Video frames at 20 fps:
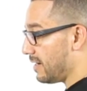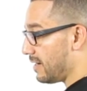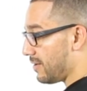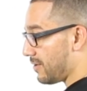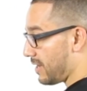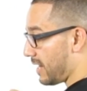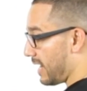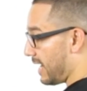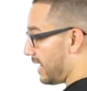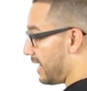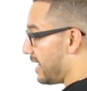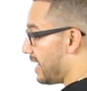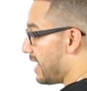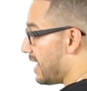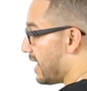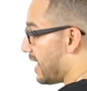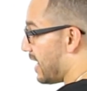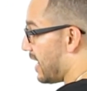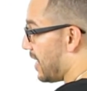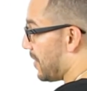Okay,
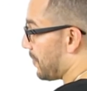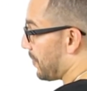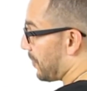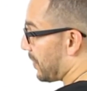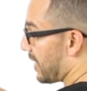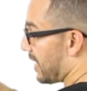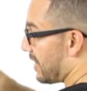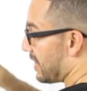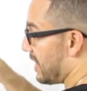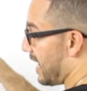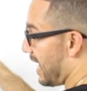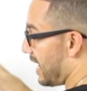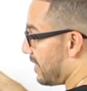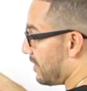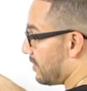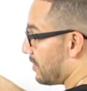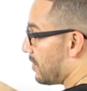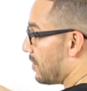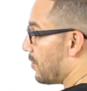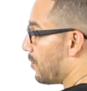
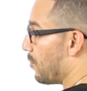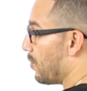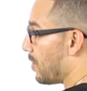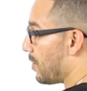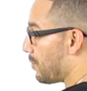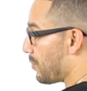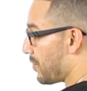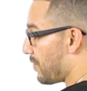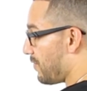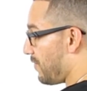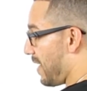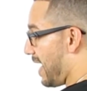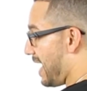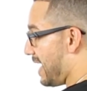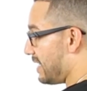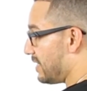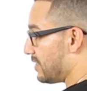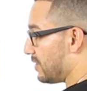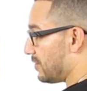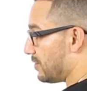then we'll
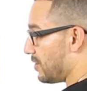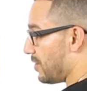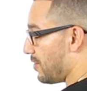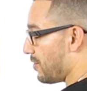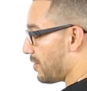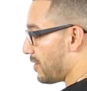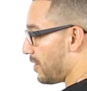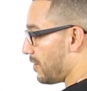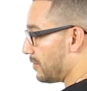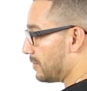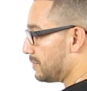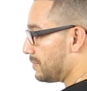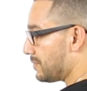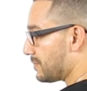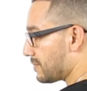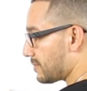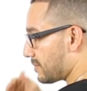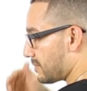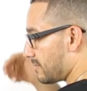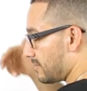provide the logo
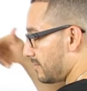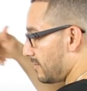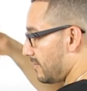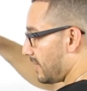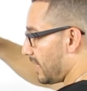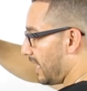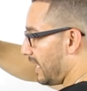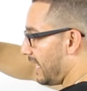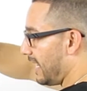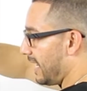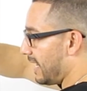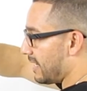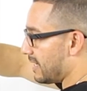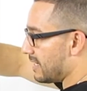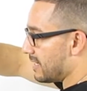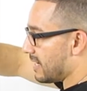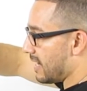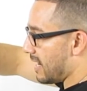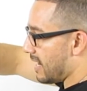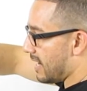
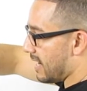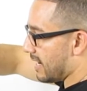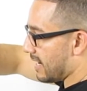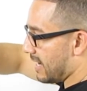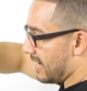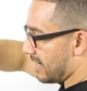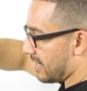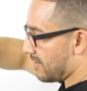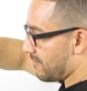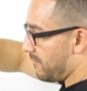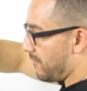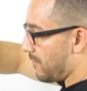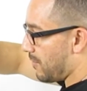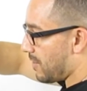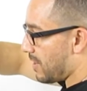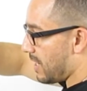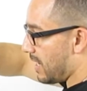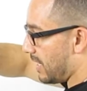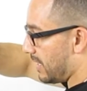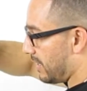in full
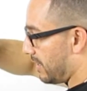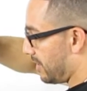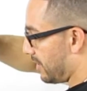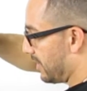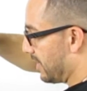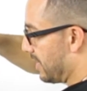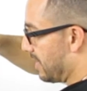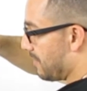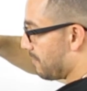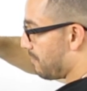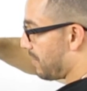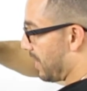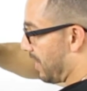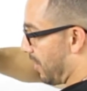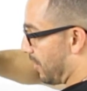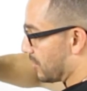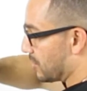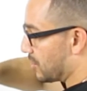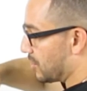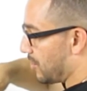color, but
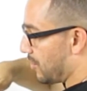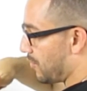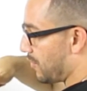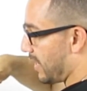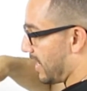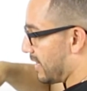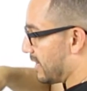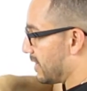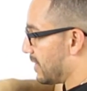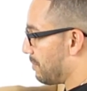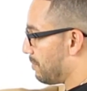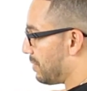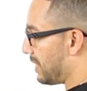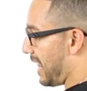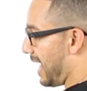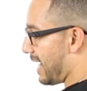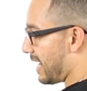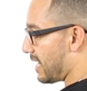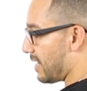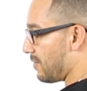also in the
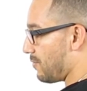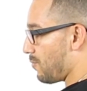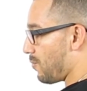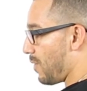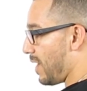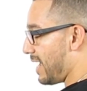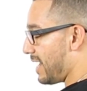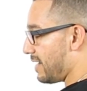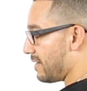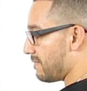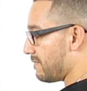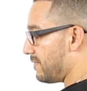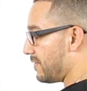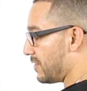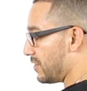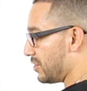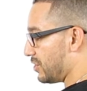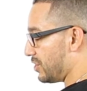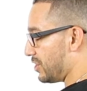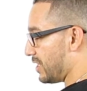black and white
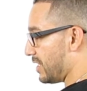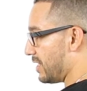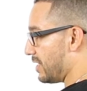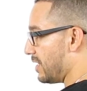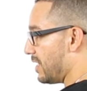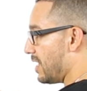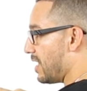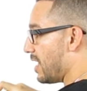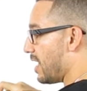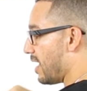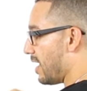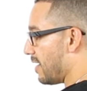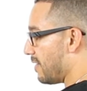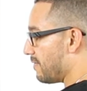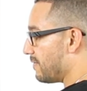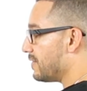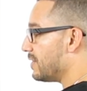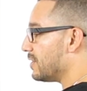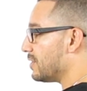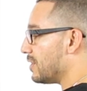version
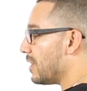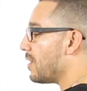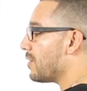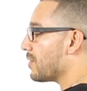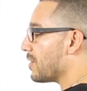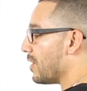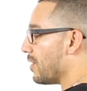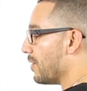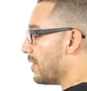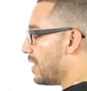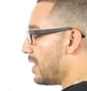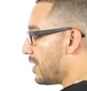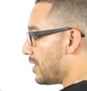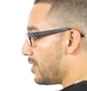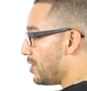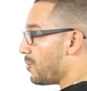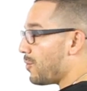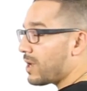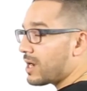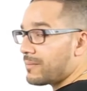of the logo.
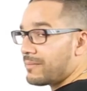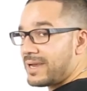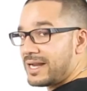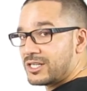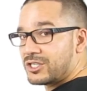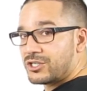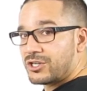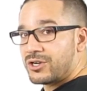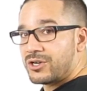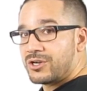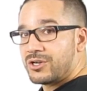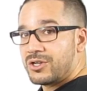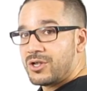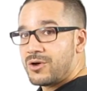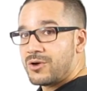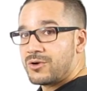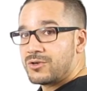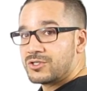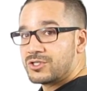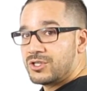You want to make sure your
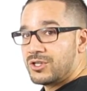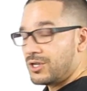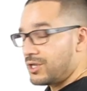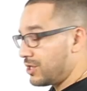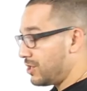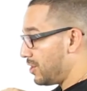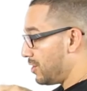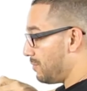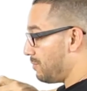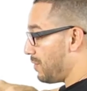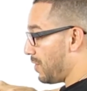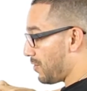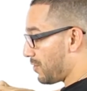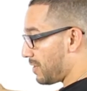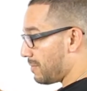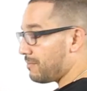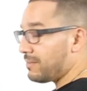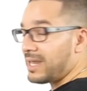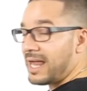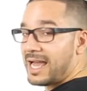logos look good both
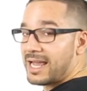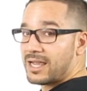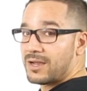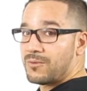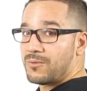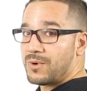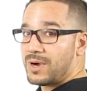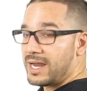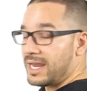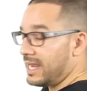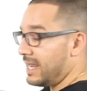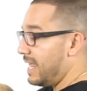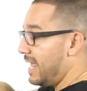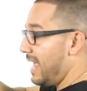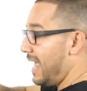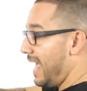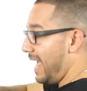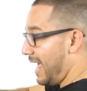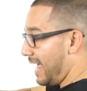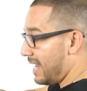in black and white
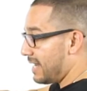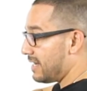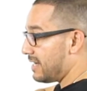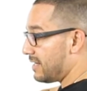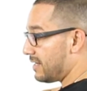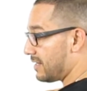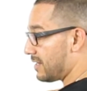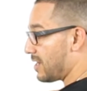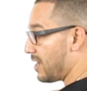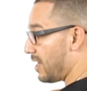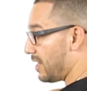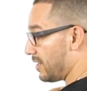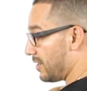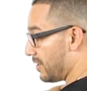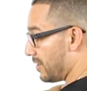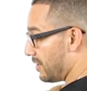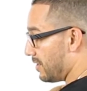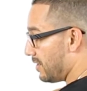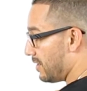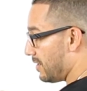and in
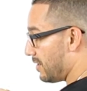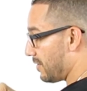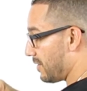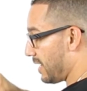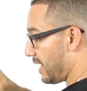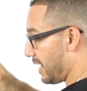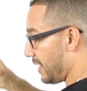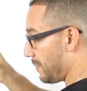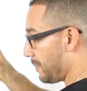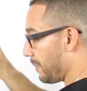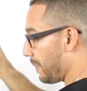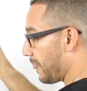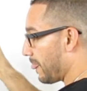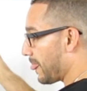color. Okay.